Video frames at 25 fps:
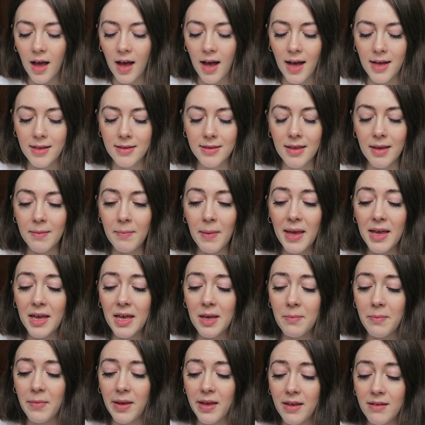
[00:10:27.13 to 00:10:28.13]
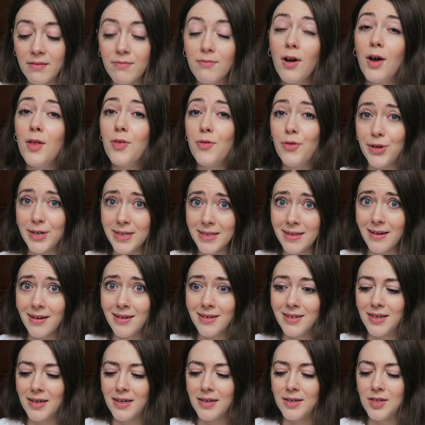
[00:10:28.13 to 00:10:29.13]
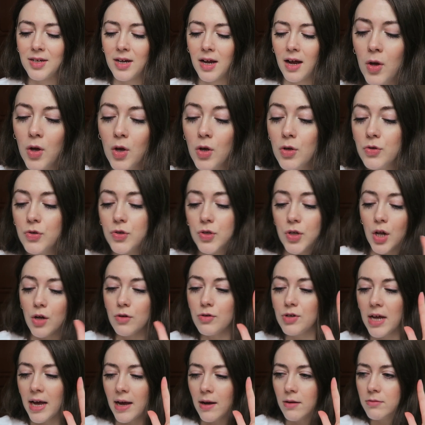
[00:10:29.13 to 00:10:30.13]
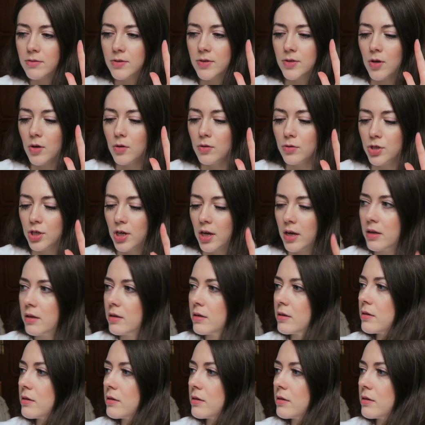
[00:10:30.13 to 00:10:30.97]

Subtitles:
and they're making me rather excited. Slow down, soldier.